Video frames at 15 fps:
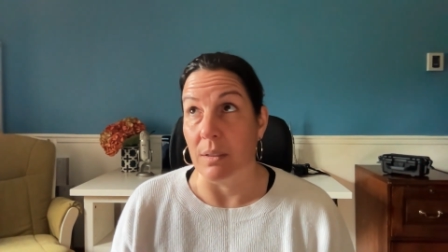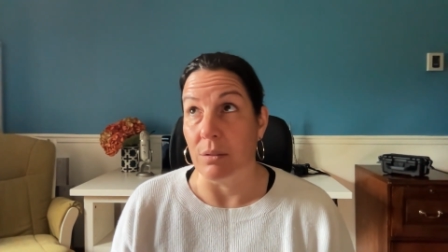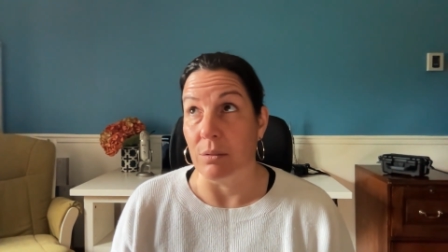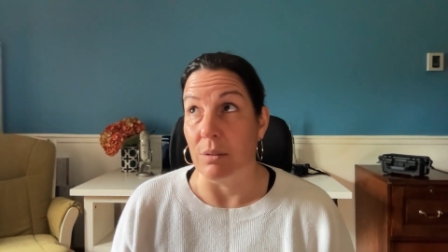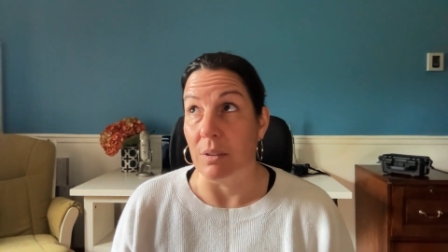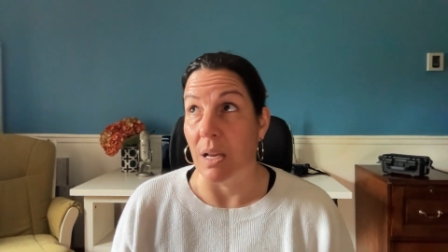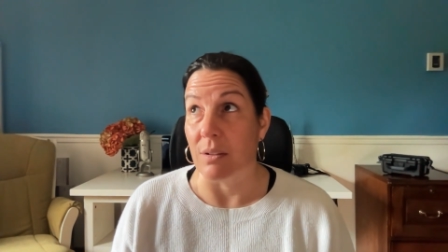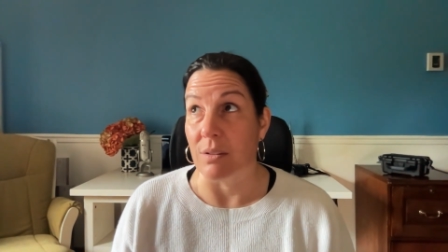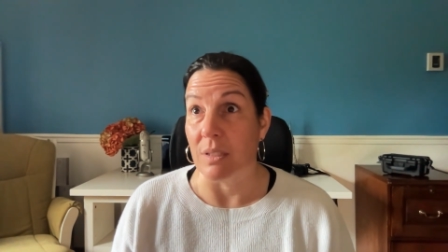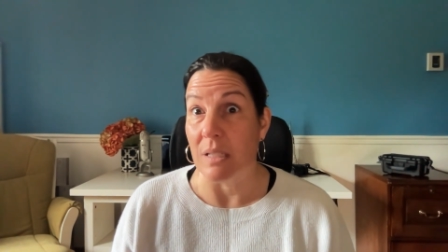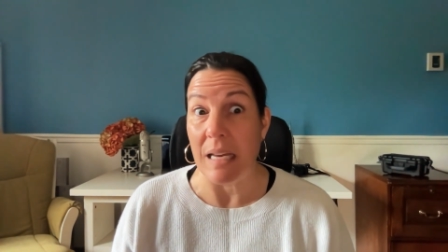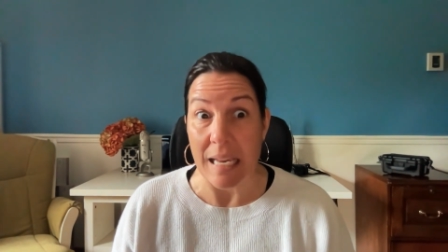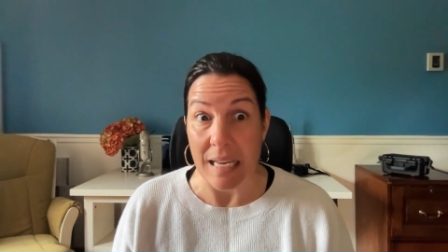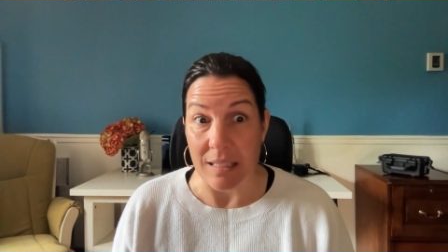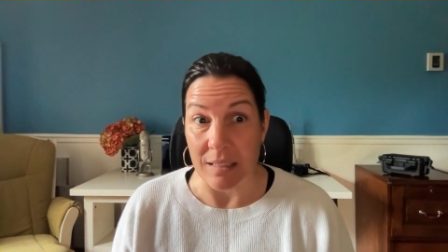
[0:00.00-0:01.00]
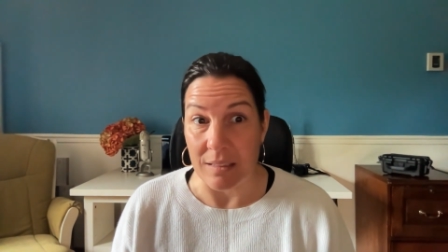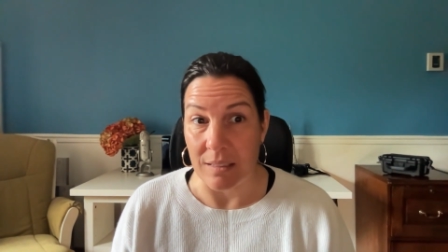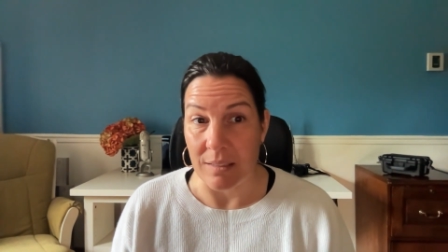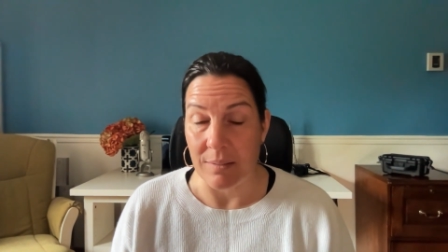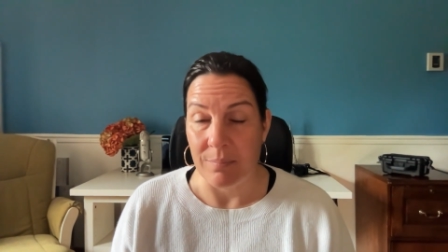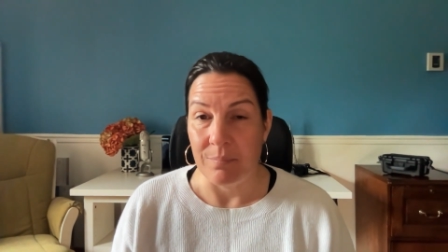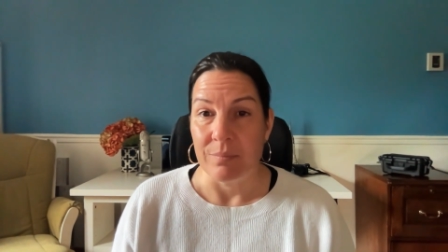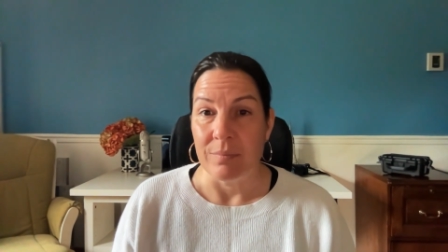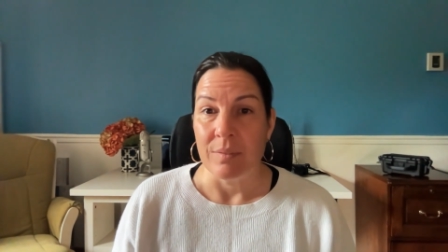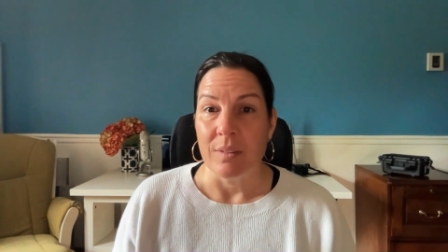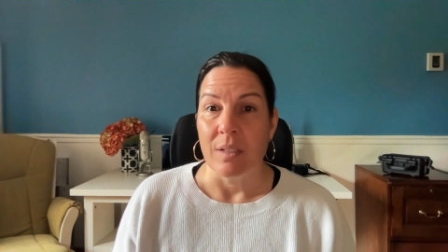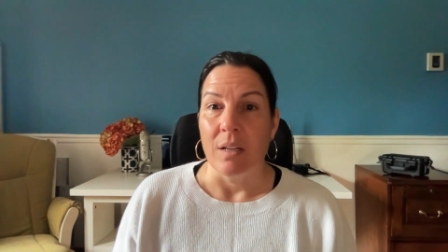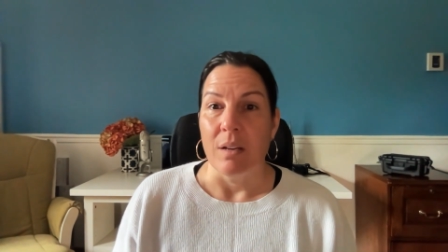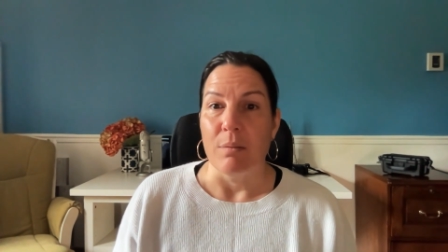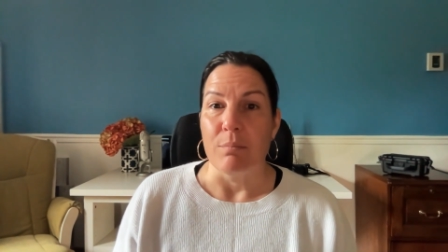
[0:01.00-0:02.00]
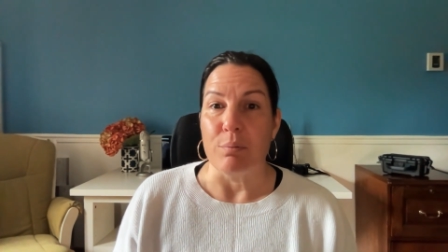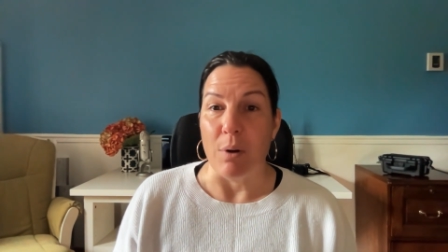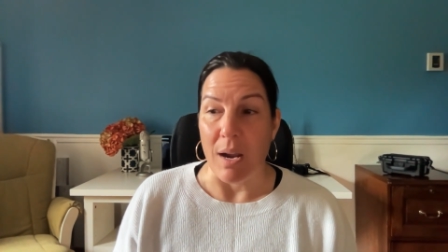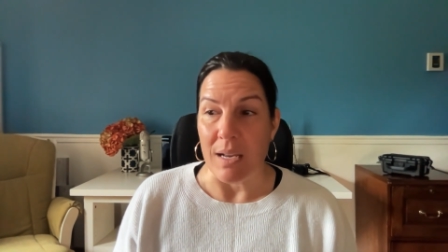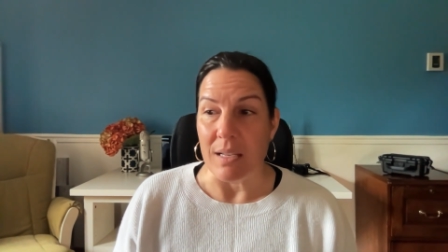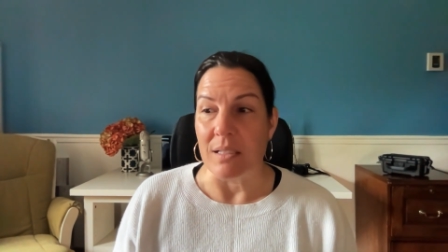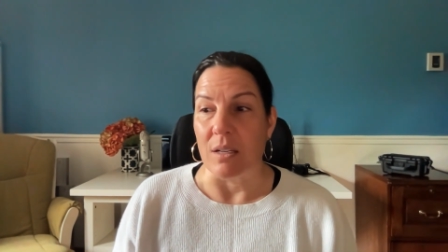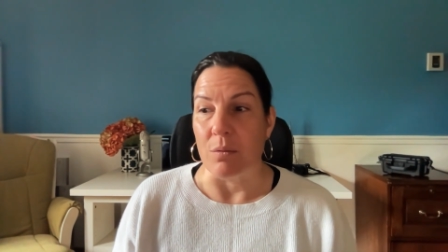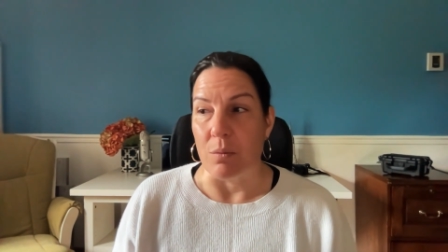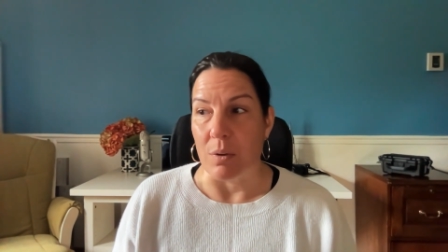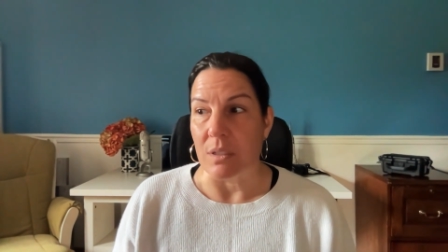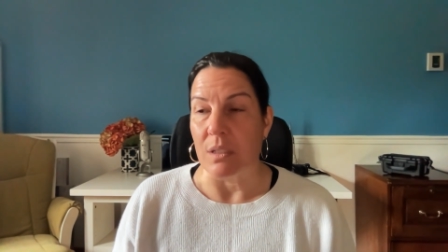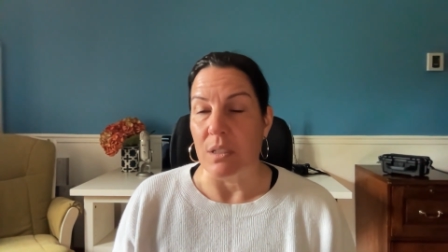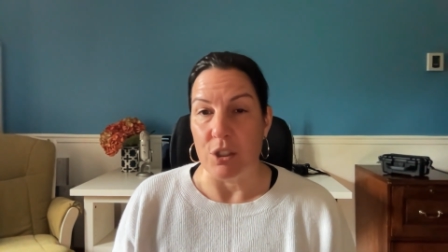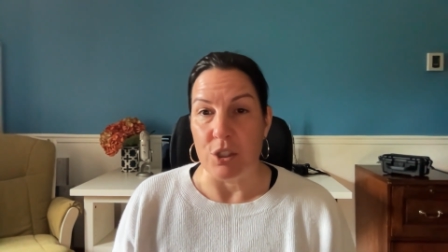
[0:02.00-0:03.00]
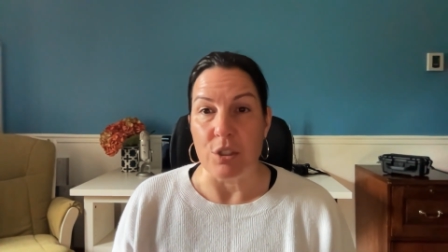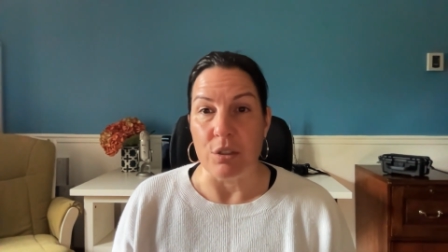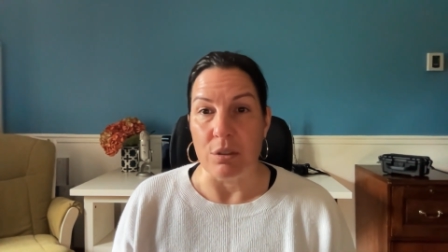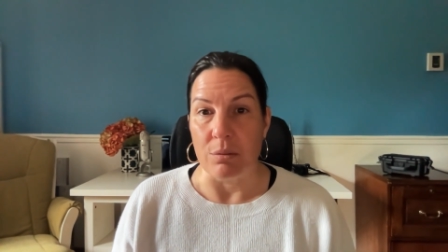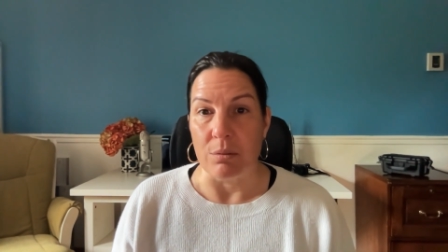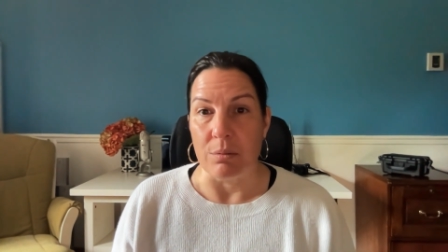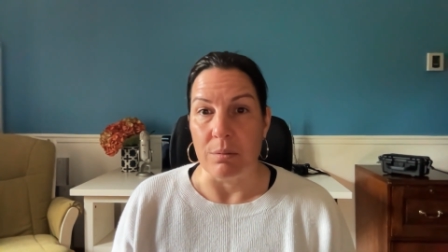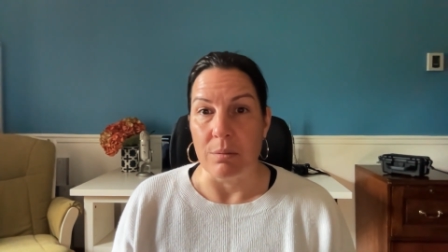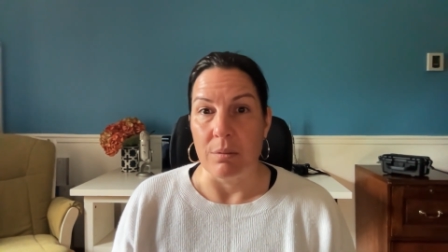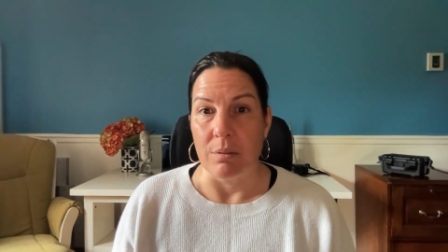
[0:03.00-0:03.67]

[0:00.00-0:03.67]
2008, pricing was an issue.